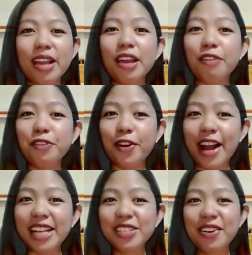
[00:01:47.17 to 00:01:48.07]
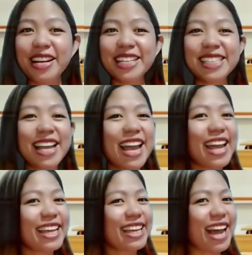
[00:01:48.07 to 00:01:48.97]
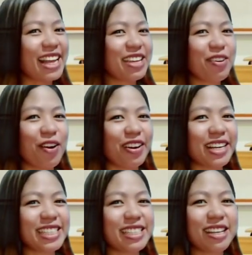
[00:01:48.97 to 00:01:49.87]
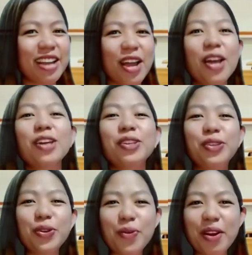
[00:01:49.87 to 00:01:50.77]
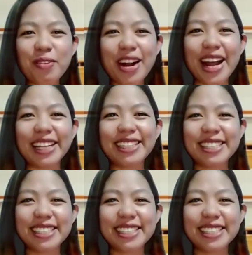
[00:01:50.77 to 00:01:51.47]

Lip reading: If your answer is categories, you are right.